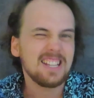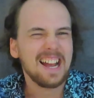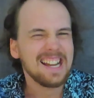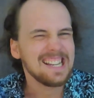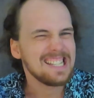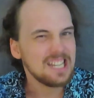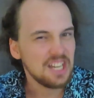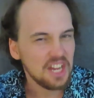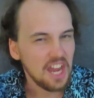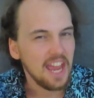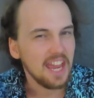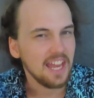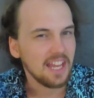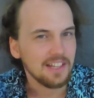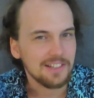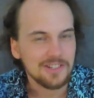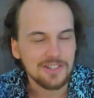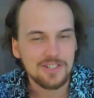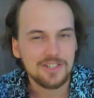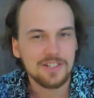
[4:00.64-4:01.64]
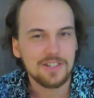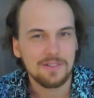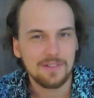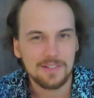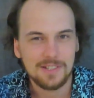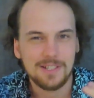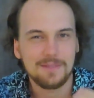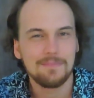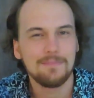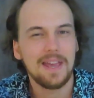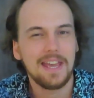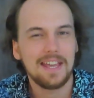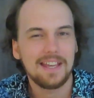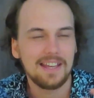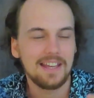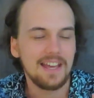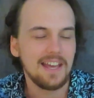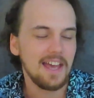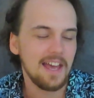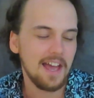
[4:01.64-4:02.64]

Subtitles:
I changed to make